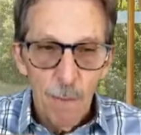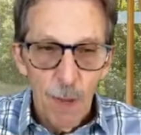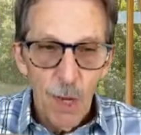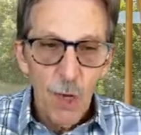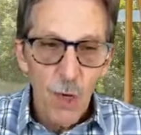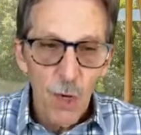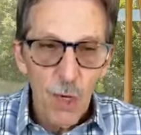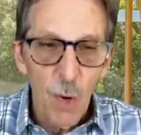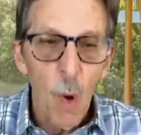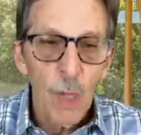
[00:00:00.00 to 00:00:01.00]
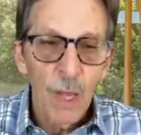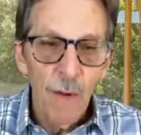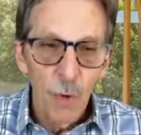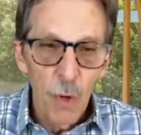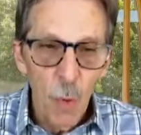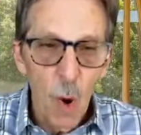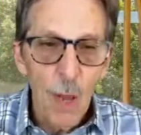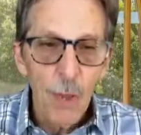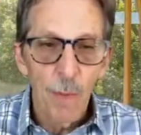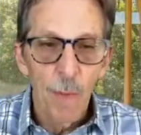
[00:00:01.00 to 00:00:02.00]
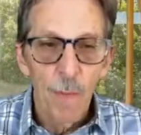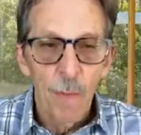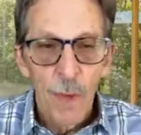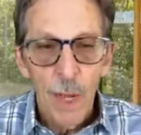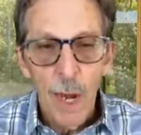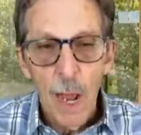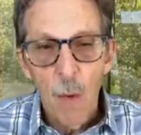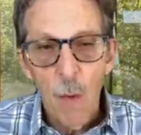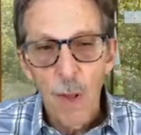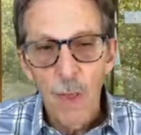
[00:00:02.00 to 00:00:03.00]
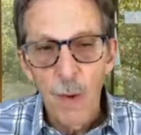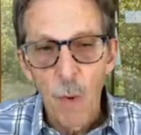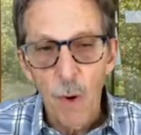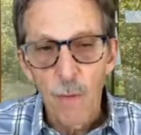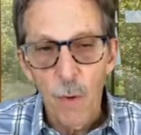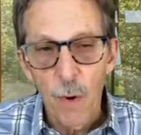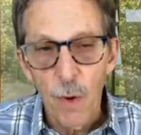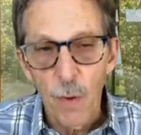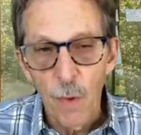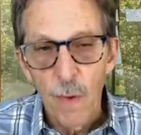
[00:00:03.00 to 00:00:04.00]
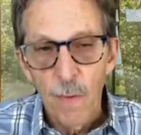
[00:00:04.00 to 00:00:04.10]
It's just at what level you want them and how well they work for you.